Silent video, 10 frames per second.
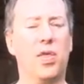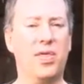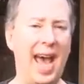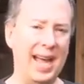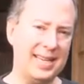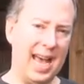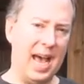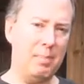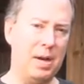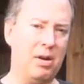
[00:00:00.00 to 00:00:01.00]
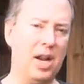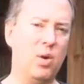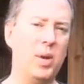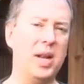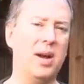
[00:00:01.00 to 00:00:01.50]
for that time
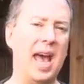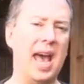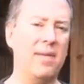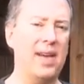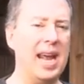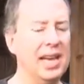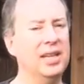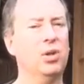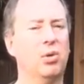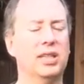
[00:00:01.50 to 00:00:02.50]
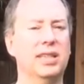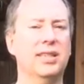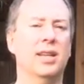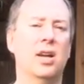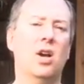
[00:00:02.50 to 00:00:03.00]
period, we don't have any
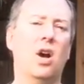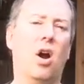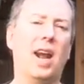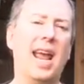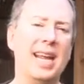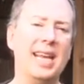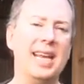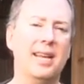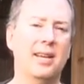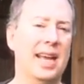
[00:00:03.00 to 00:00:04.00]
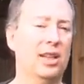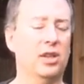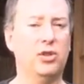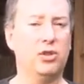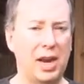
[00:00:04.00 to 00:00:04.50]
sources or any
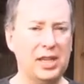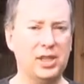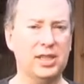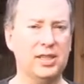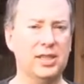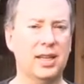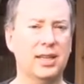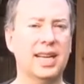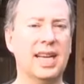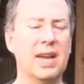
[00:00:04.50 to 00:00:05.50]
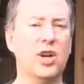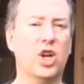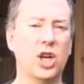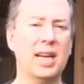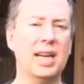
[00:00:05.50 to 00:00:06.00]
illustrations that give a
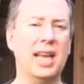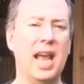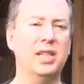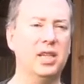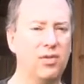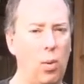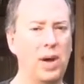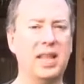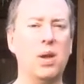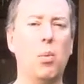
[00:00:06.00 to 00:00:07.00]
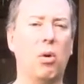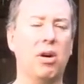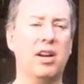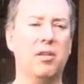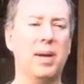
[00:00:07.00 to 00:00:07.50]
good indication of what they
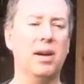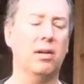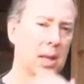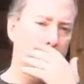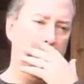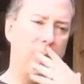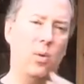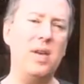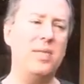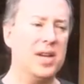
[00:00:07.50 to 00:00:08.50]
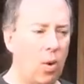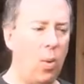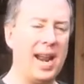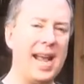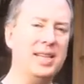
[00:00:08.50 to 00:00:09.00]
wore under mail. We even know
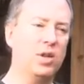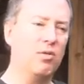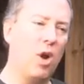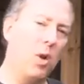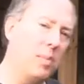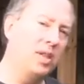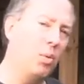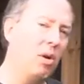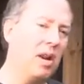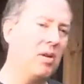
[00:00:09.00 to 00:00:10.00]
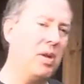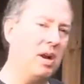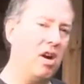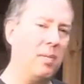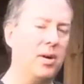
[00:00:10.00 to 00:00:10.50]
what ancient Romans wore under
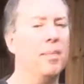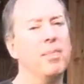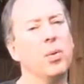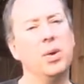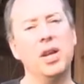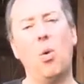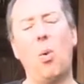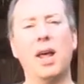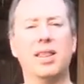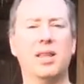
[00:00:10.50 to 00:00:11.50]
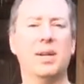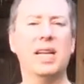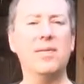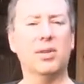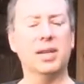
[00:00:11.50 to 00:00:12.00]
their armor. We know what the
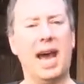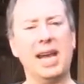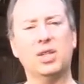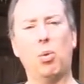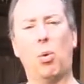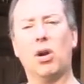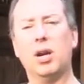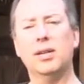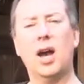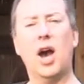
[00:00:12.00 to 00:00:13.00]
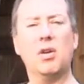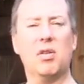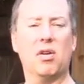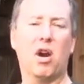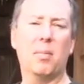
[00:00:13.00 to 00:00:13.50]
medieval knights wore under
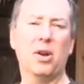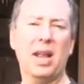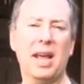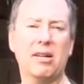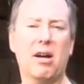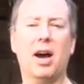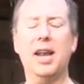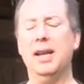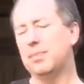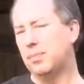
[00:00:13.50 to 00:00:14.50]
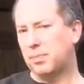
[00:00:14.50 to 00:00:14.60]
their armor later on,